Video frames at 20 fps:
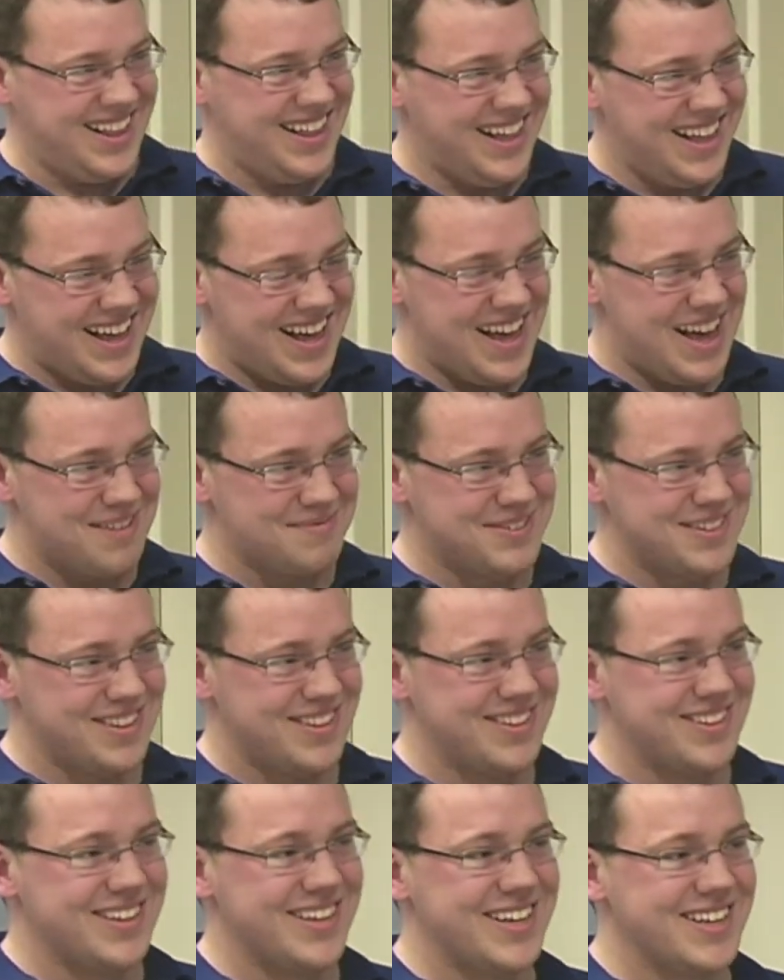So we
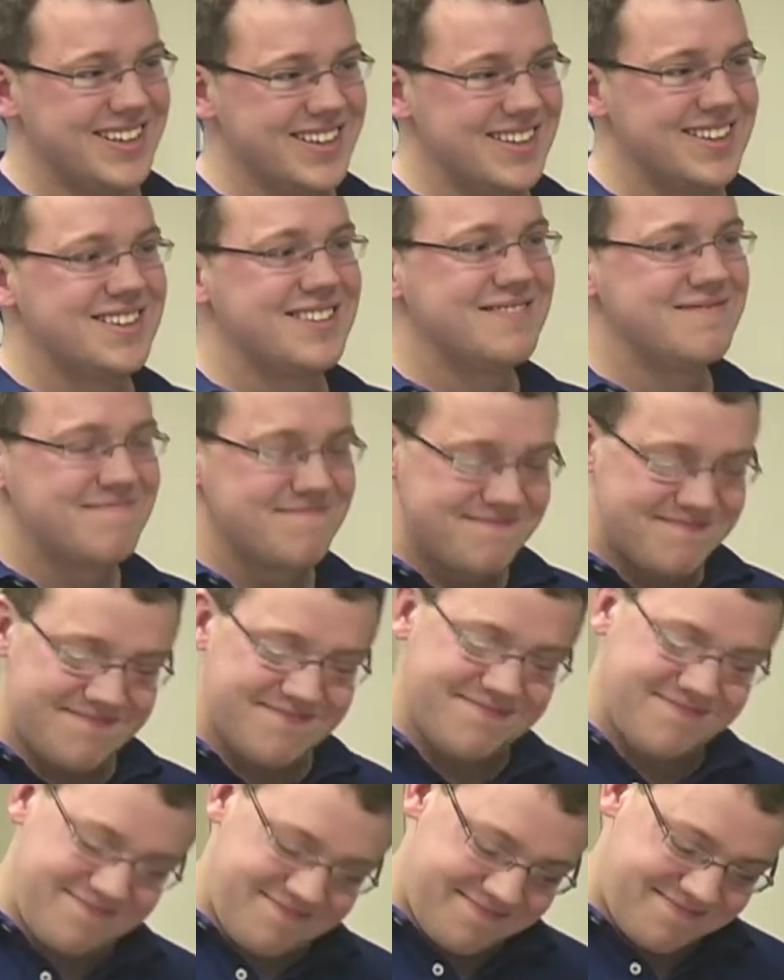did. We'll give you some.